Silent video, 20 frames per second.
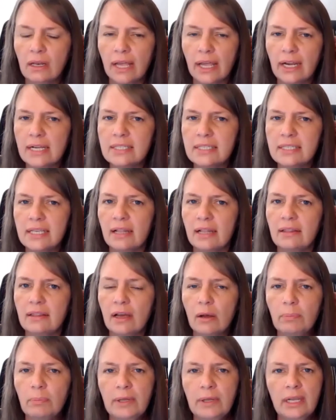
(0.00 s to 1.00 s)
Like I said,
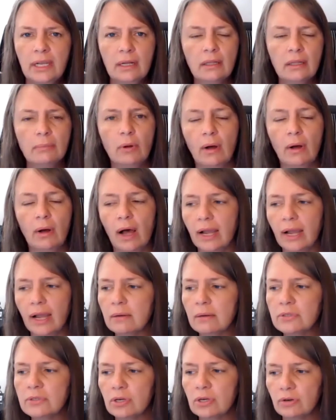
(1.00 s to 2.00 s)
the appealable
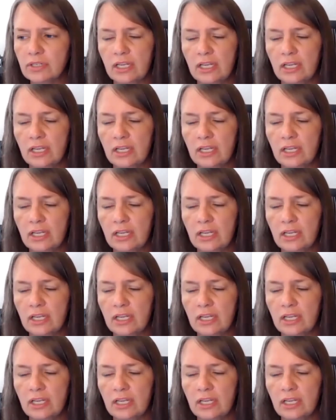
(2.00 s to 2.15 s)
items are